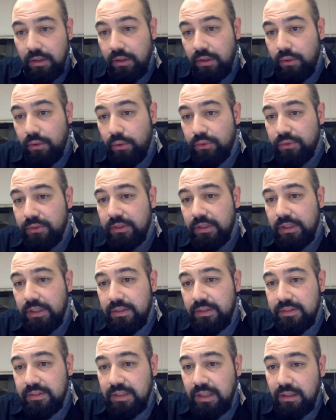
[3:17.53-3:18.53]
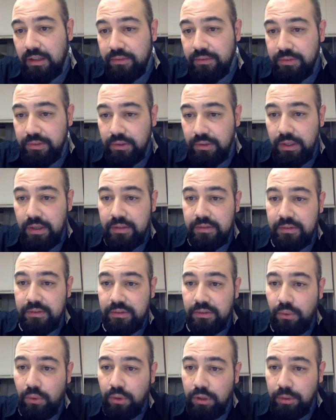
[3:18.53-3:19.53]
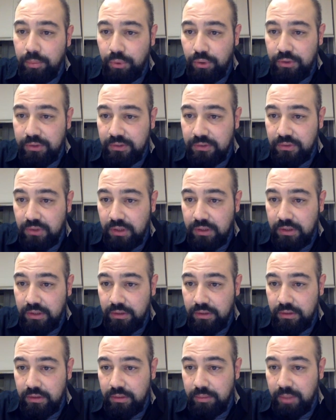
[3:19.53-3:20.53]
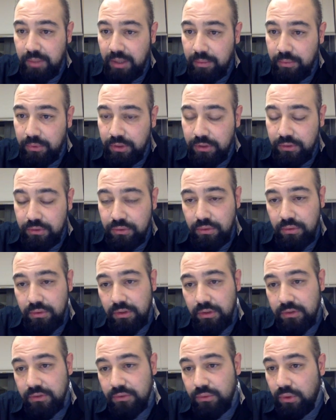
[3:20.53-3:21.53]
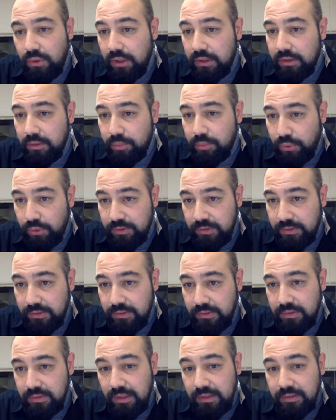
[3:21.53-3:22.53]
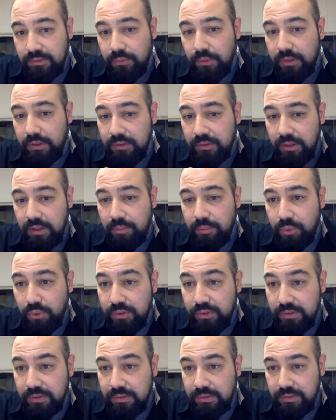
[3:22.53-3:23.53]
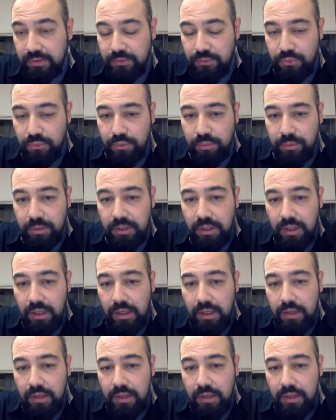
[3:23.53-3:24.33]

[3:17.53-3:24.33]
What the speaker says: considering itself as the only process running on the memory, so there is no other processes. That's what the process is assuming.